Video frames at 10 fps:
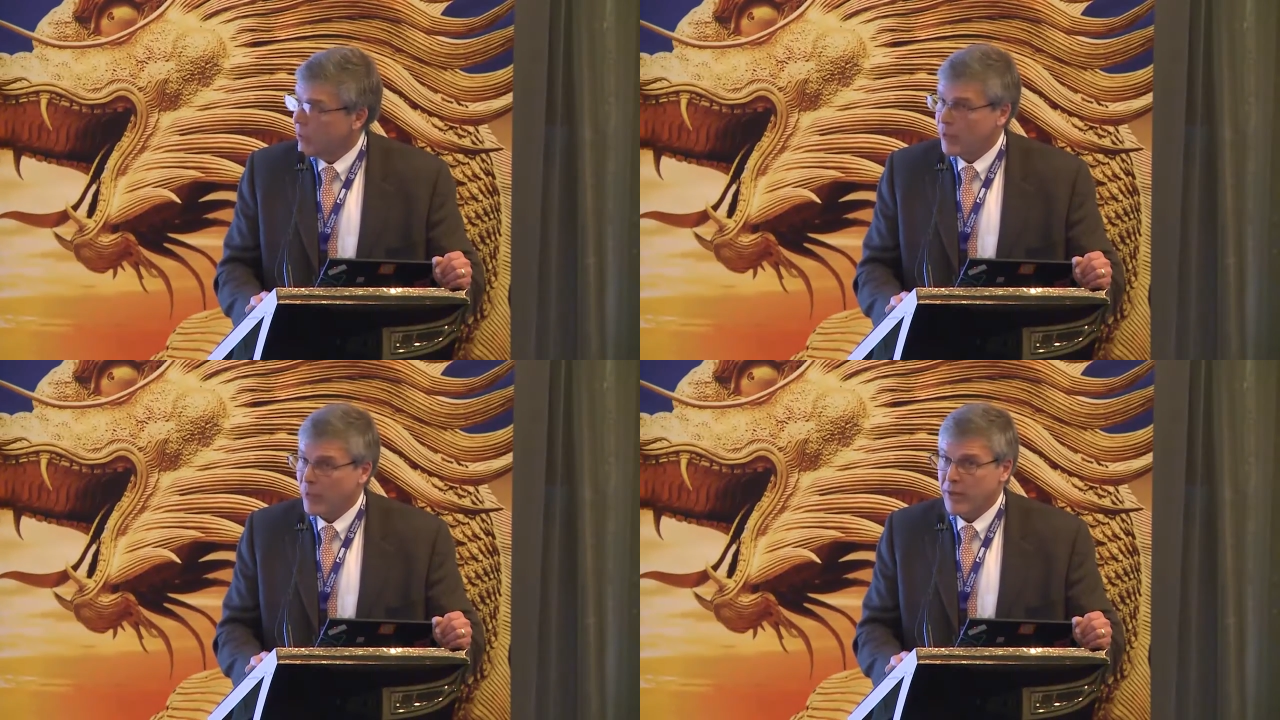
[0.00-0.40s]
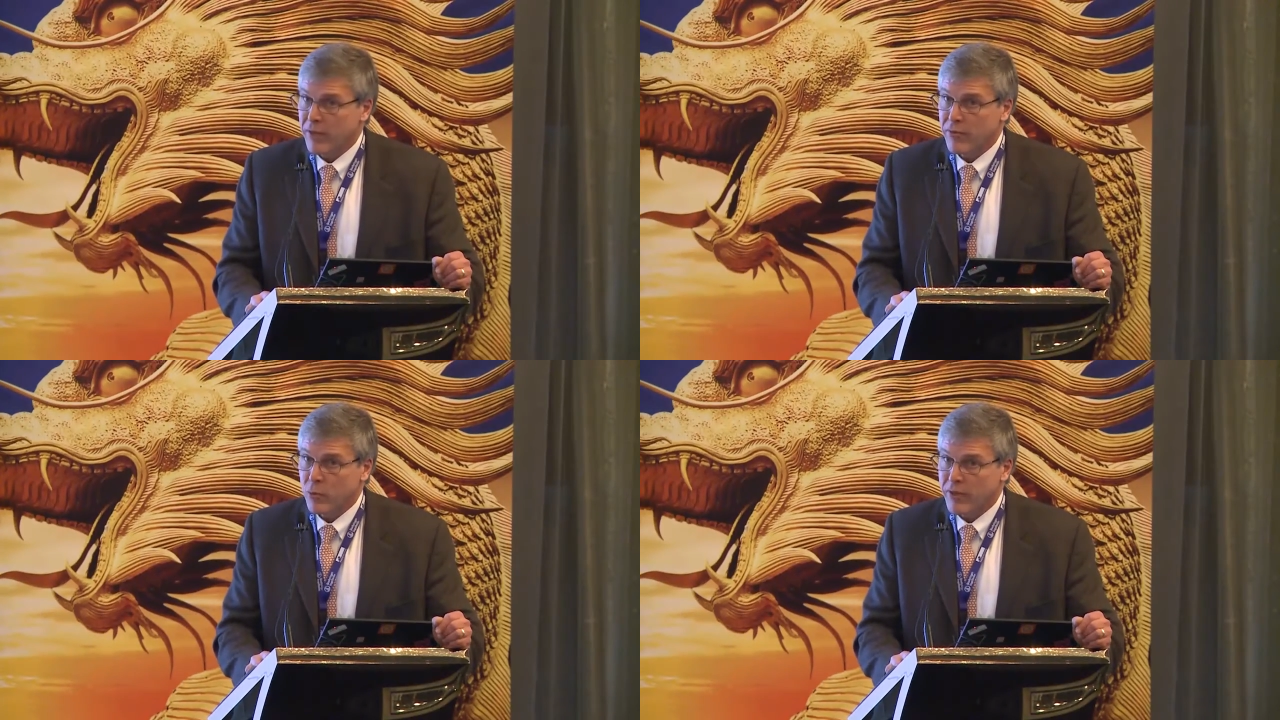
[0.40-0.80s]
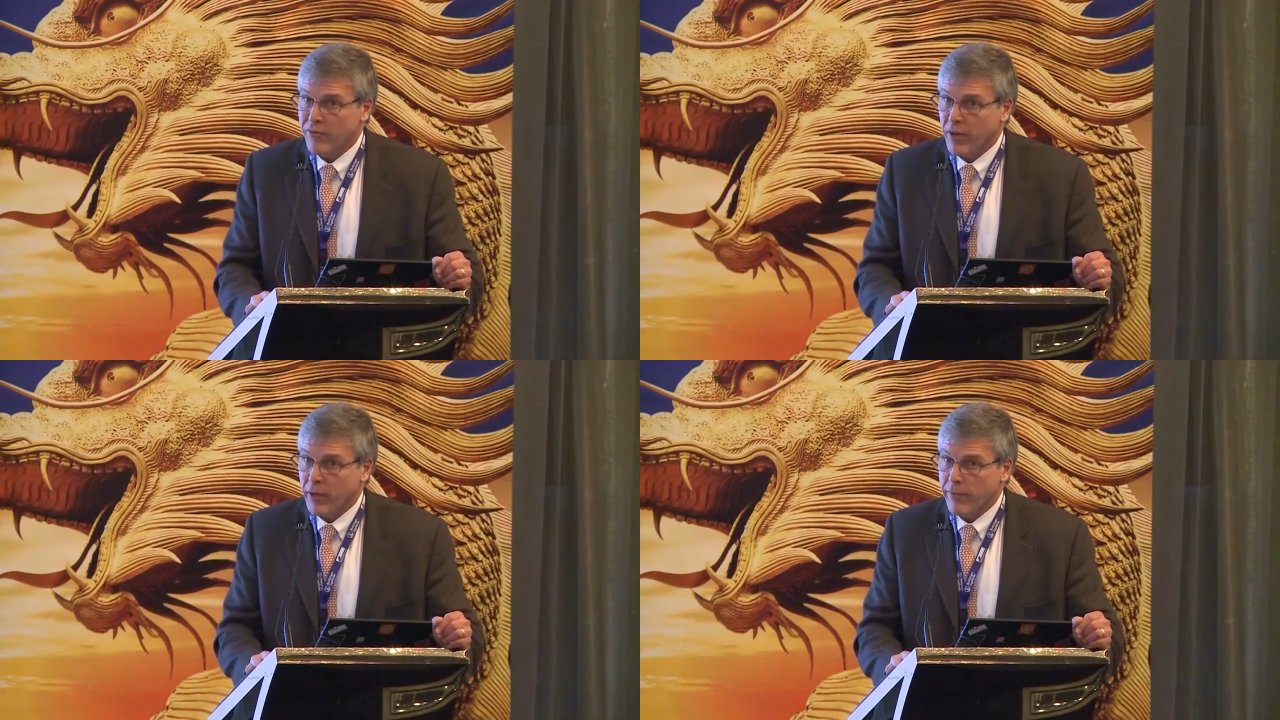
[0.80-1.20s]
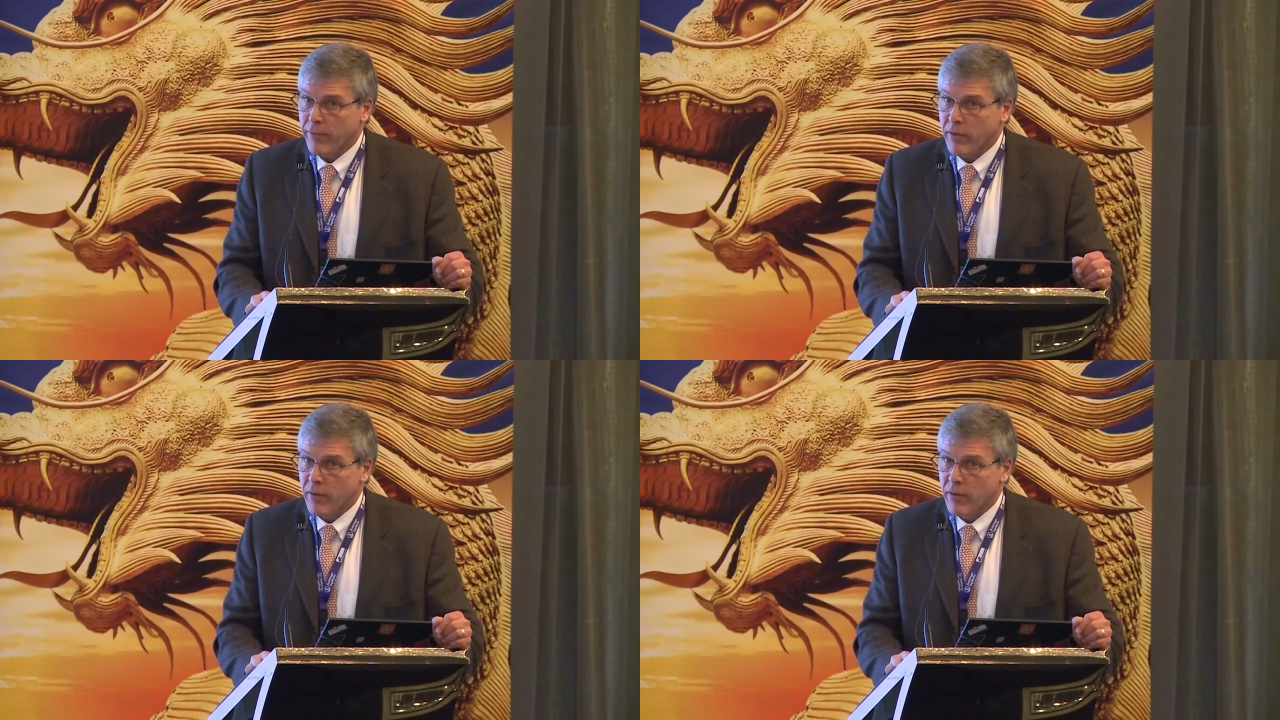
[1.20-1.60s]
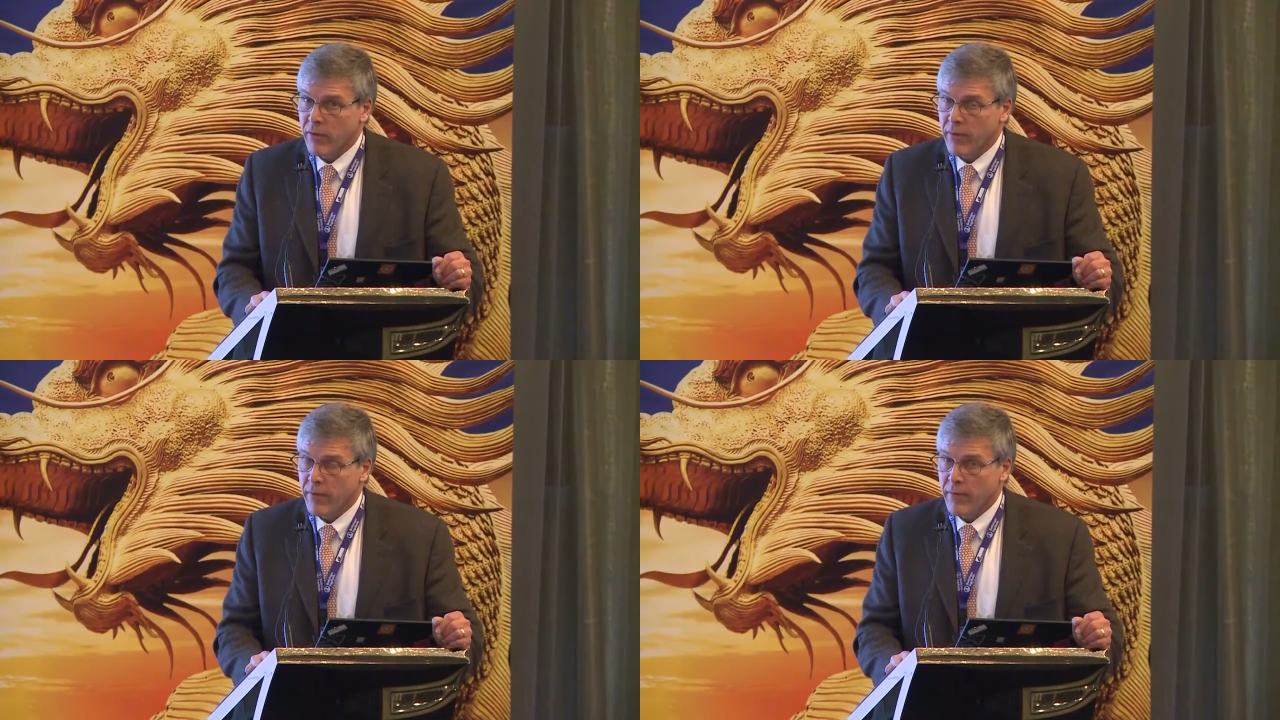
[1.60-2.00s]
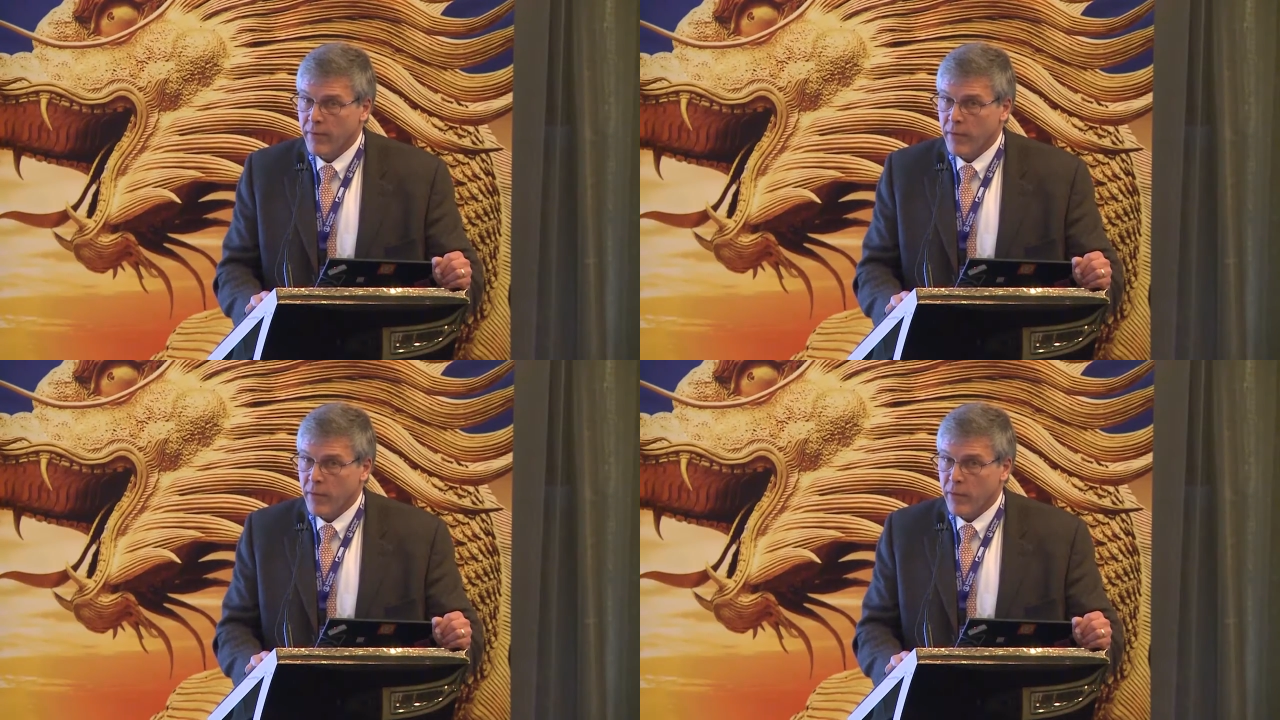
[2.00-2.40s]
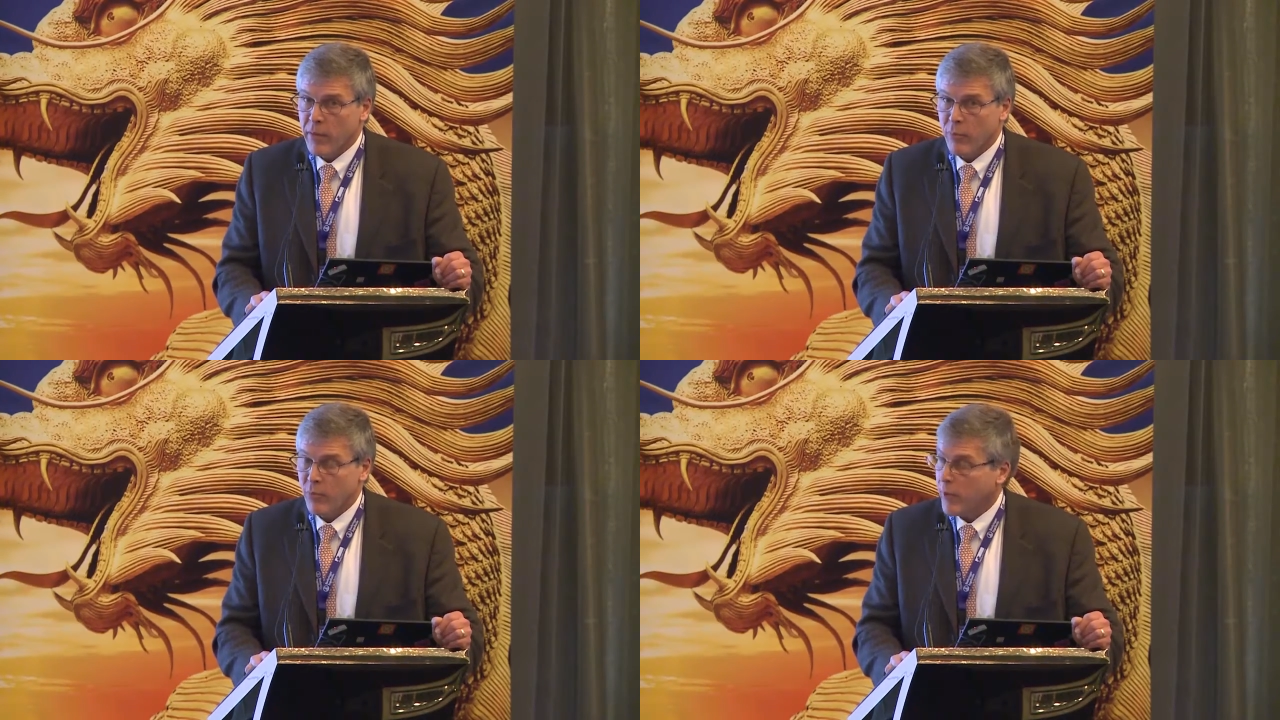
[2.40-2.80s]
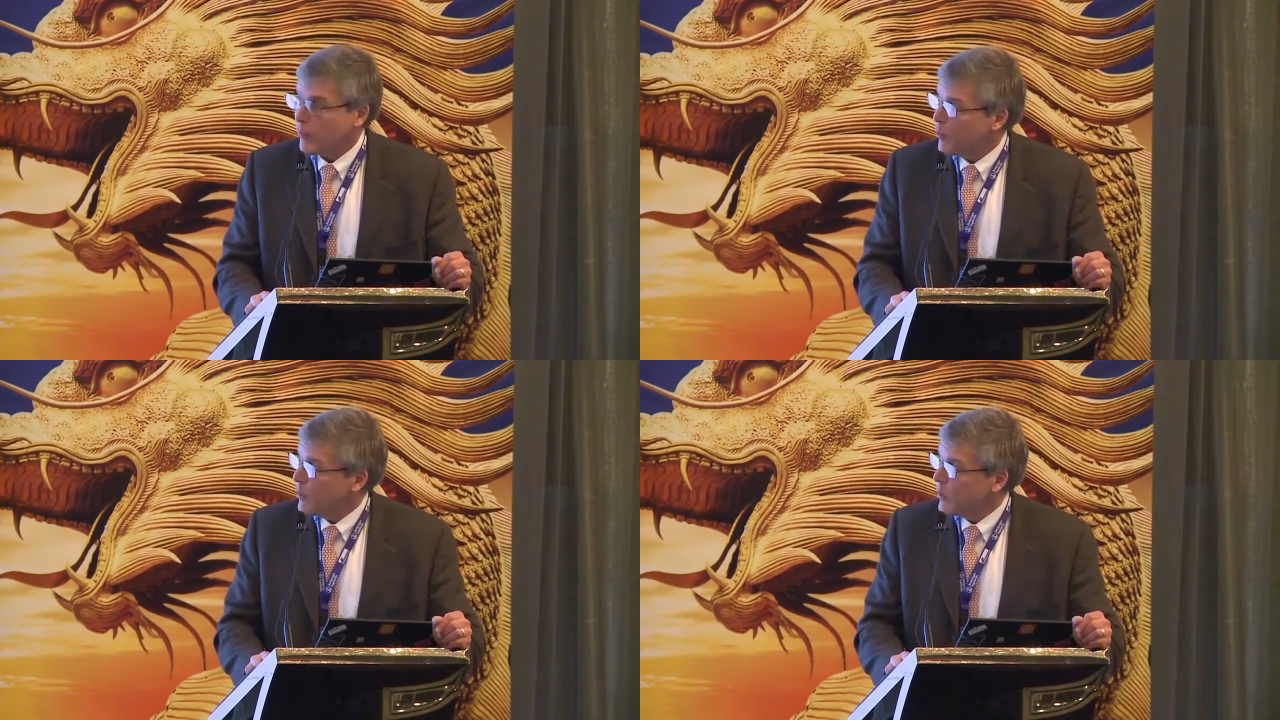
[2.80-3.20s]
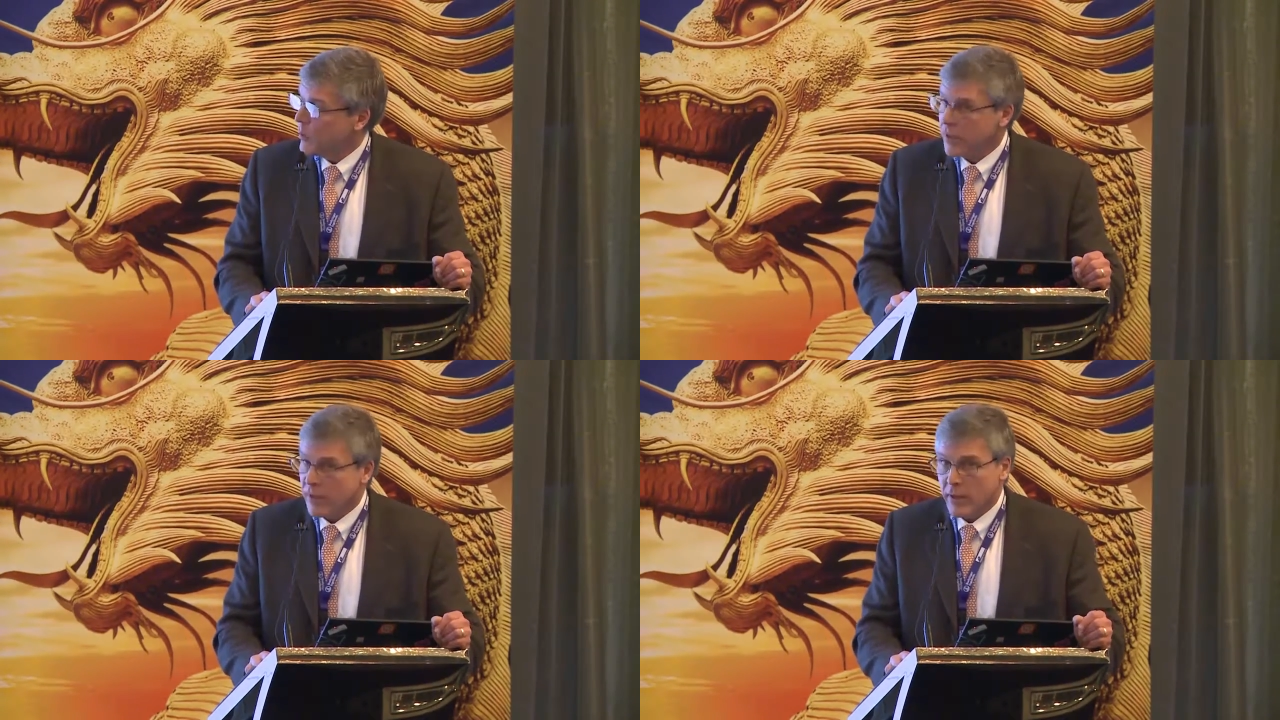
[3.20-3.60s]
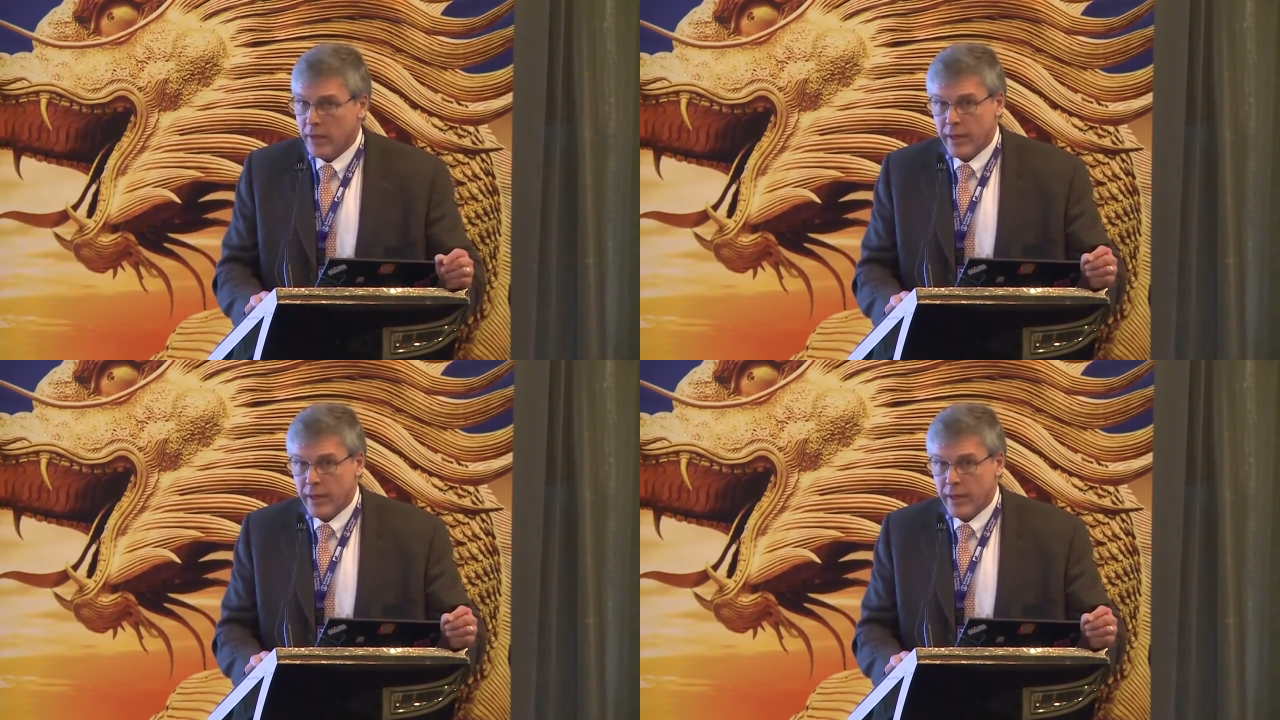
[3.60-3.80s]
in a pen of 25, the probability that